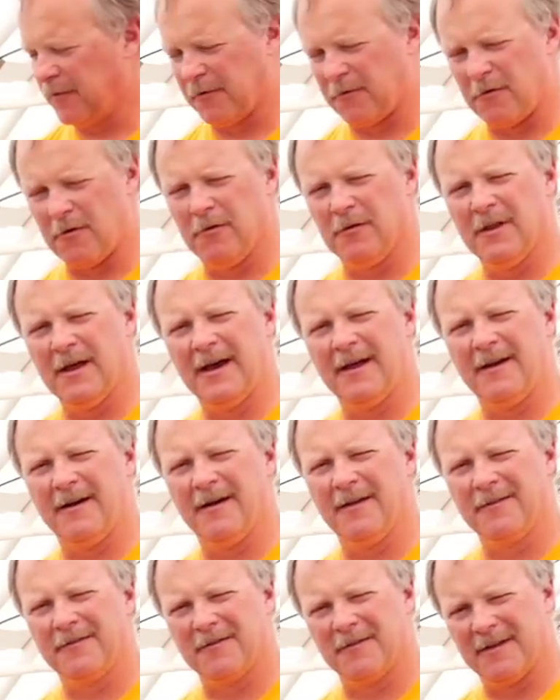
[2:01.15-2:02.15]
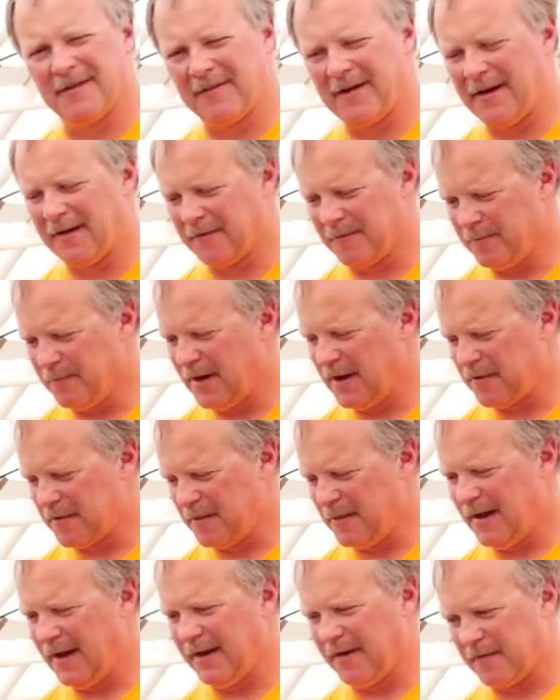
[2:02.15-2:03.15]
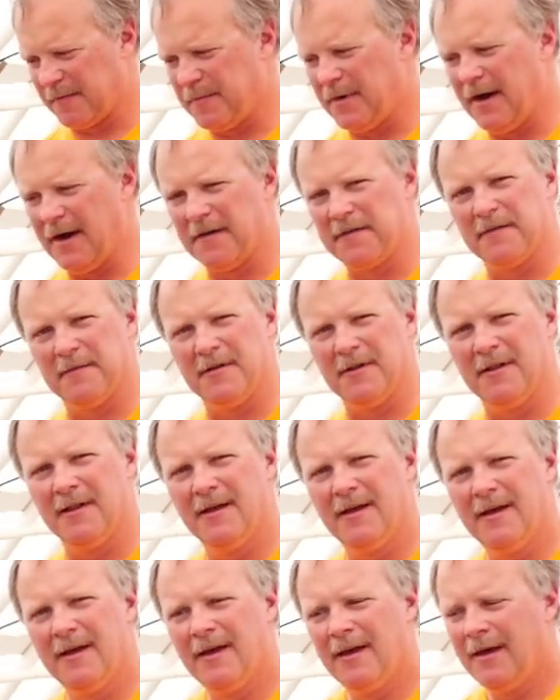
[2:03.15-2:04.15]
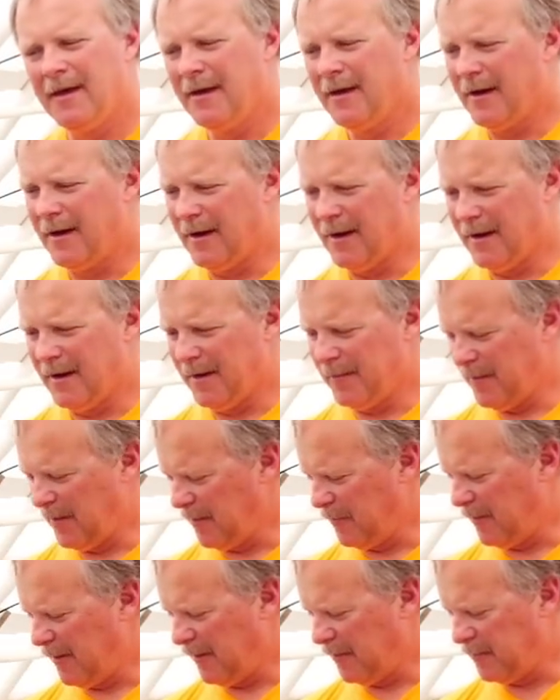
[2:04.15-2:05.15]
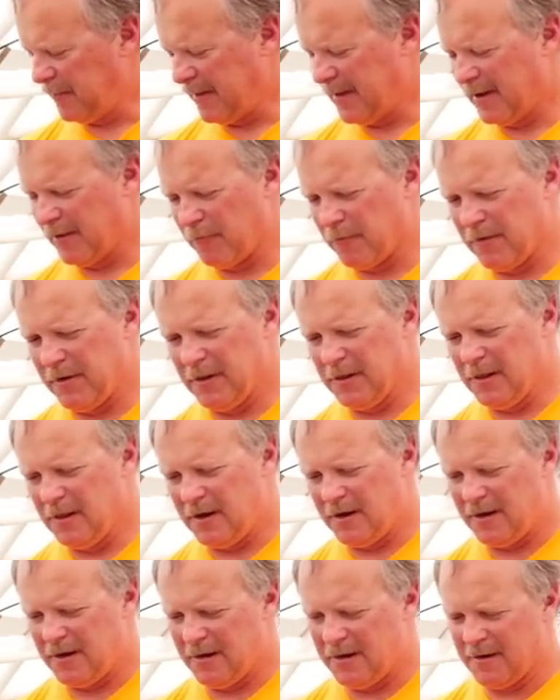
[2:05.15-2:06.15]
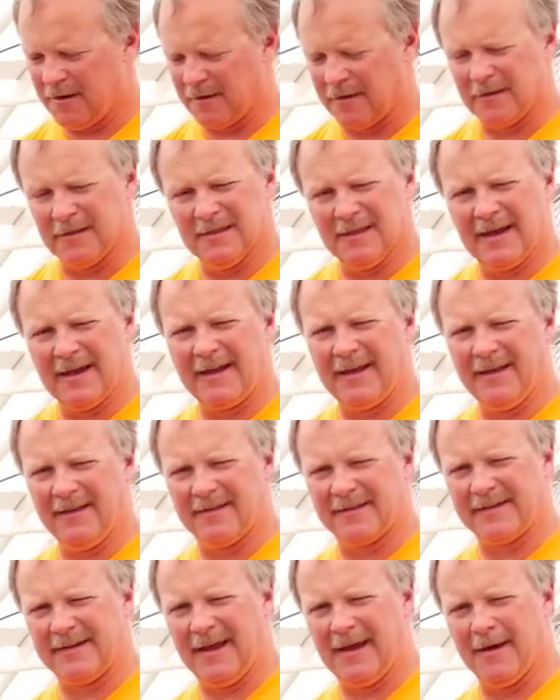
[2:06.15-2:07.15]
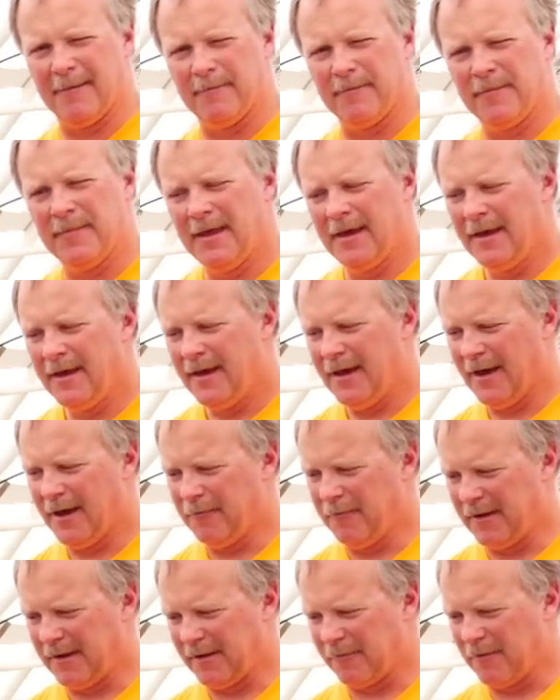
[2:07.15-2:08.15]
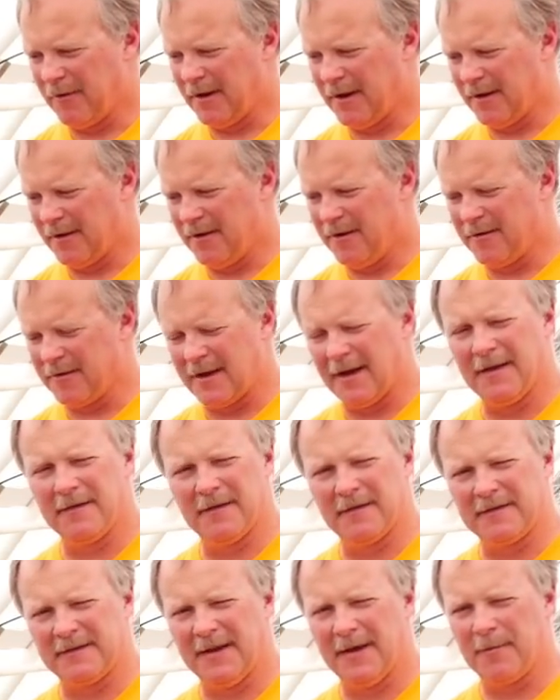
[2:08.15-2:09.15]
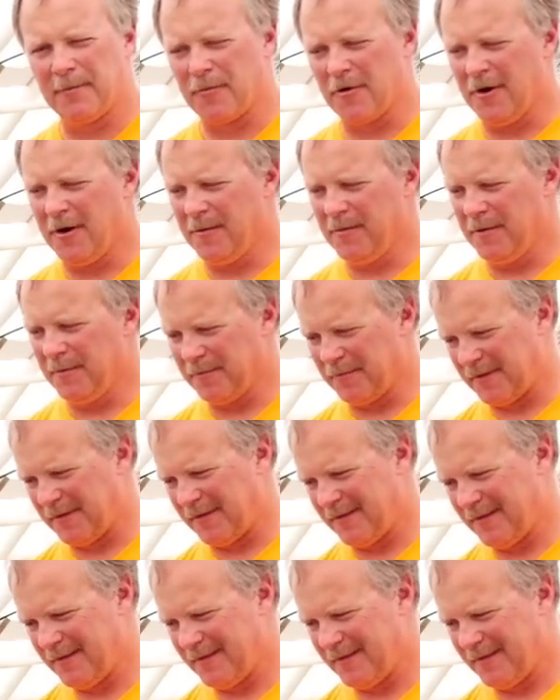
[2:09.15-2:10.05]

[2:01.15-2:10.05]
the grow light on so they've got as much light as possible. Um, otherwise we get a real long, leggy stem and we can run into all kinds of stem problems